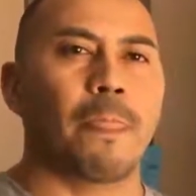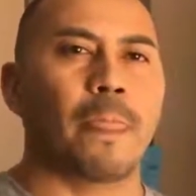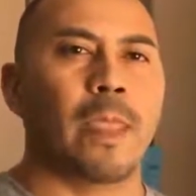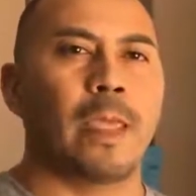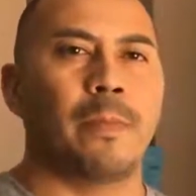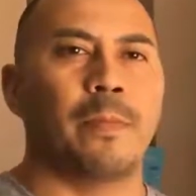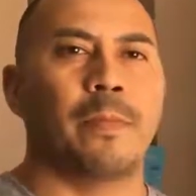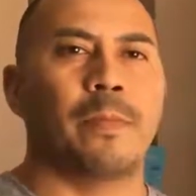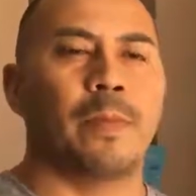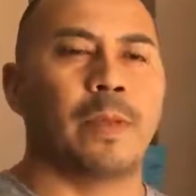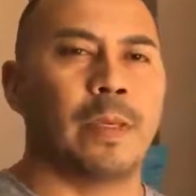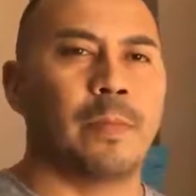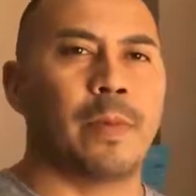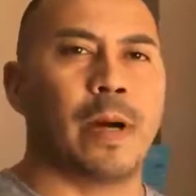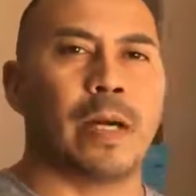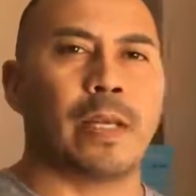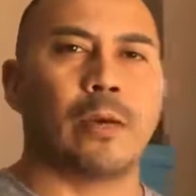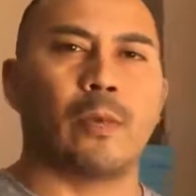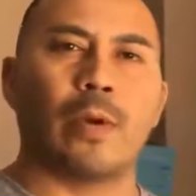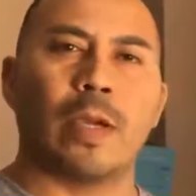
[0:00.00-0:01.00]
He
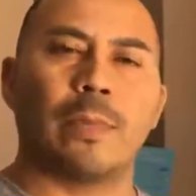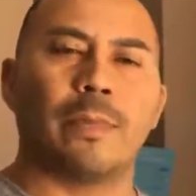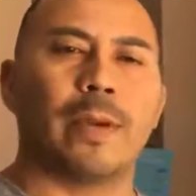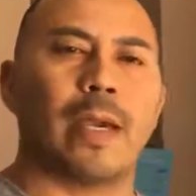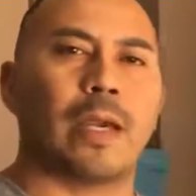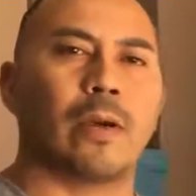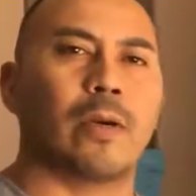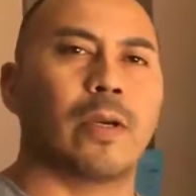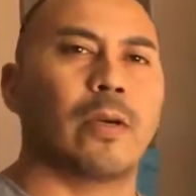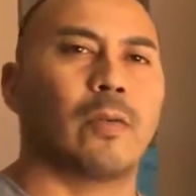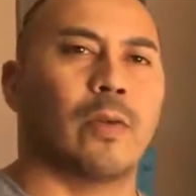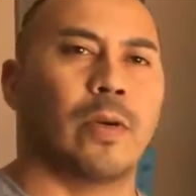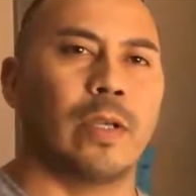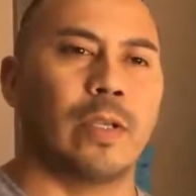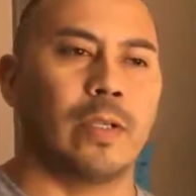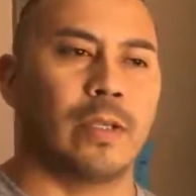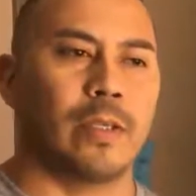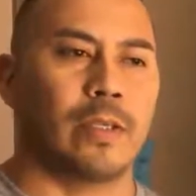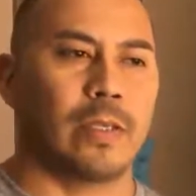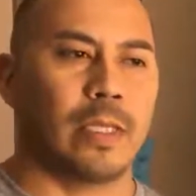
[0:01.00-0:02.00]
bought it way back
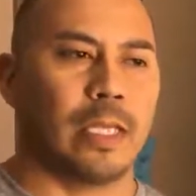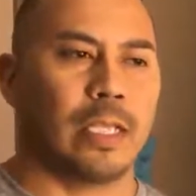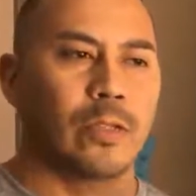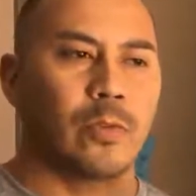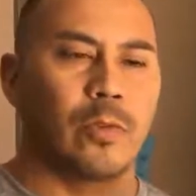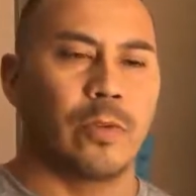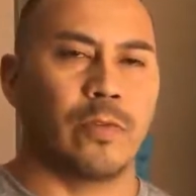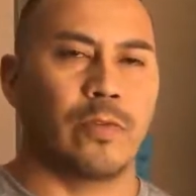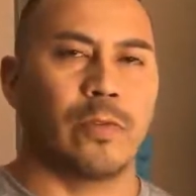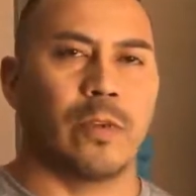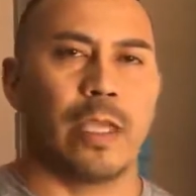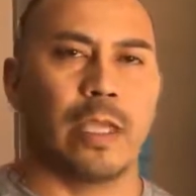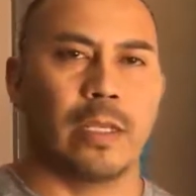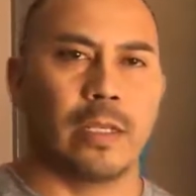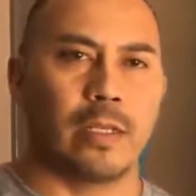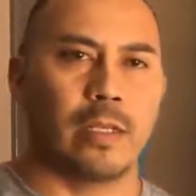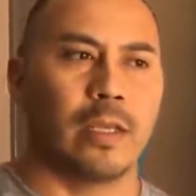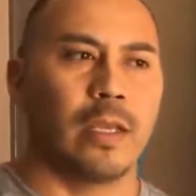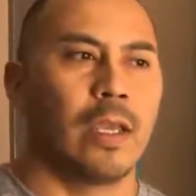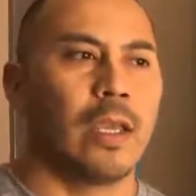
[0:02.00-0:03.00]
when things were
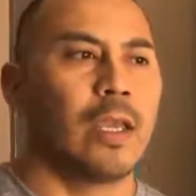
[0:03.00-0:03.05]
inflated,